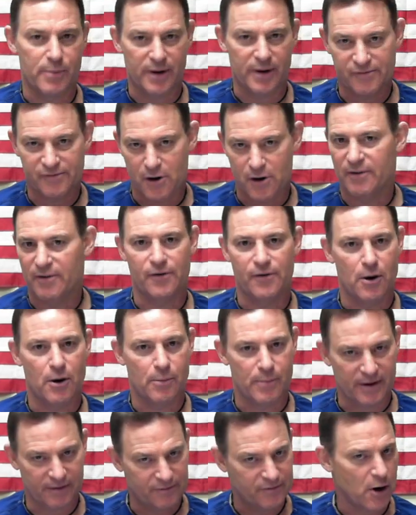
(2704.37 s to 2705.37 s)

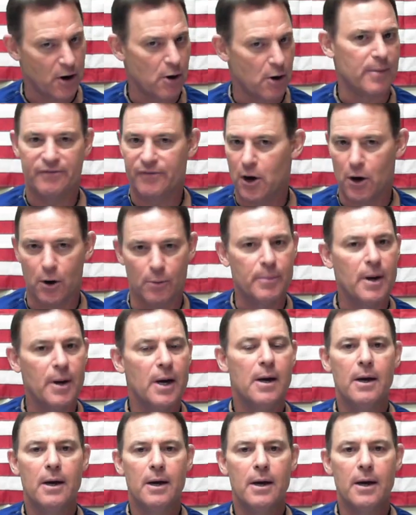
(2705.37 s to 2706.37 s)
phobophobe,
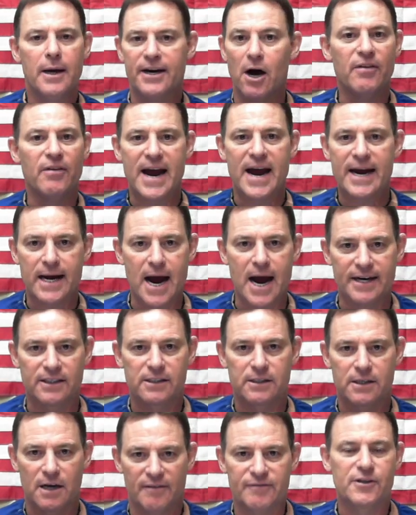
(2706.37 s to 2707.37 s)
and all that kind
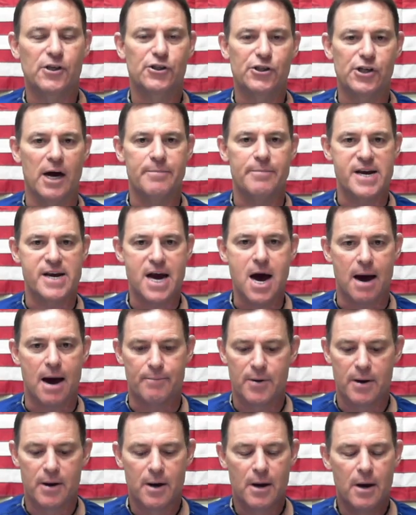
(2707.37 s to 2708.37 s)
of stuff to shut me
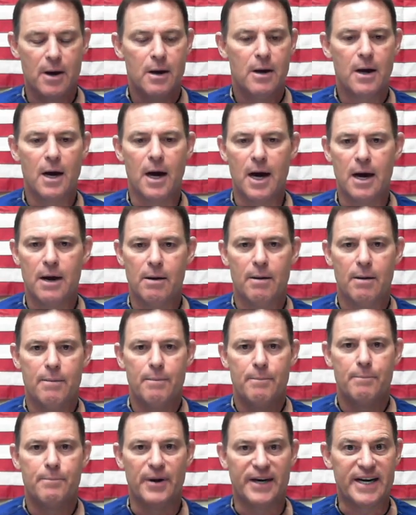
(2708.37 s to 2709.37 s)
up.
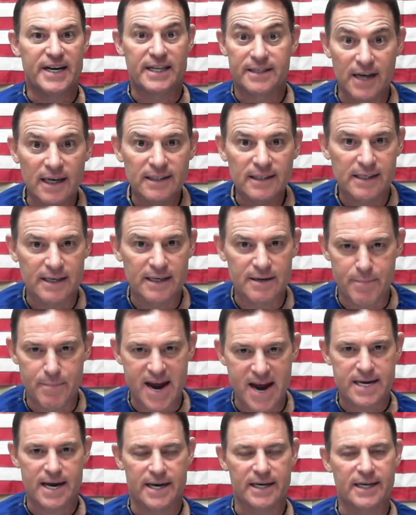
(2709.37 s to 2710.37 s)
But it doesn't
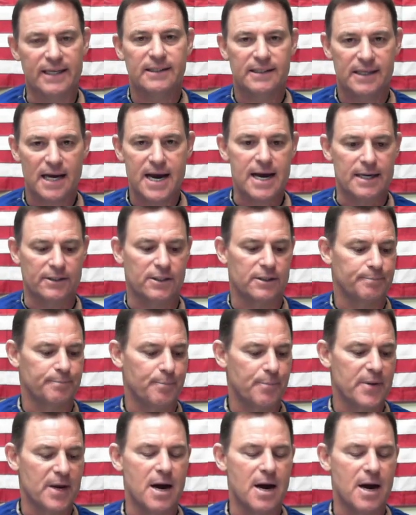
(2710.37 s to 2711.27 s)
make any sense.